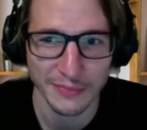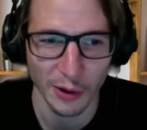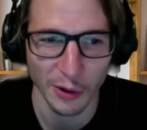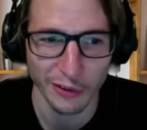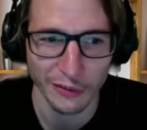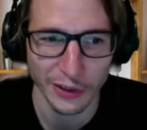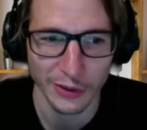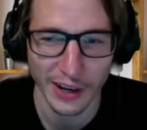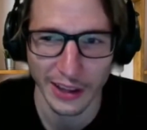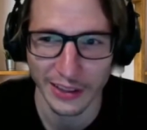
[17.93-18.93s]
overview
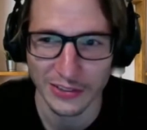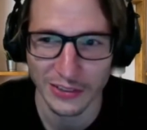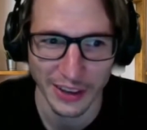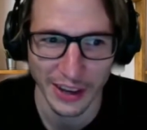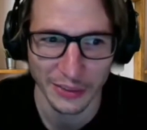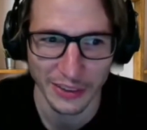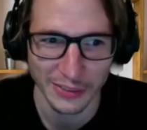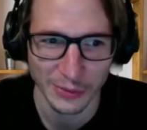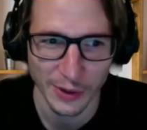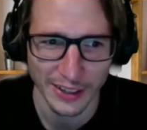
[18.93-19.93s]
knowledge of how things
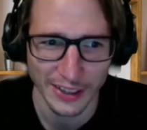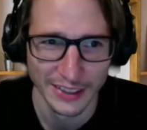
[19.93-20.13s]
work.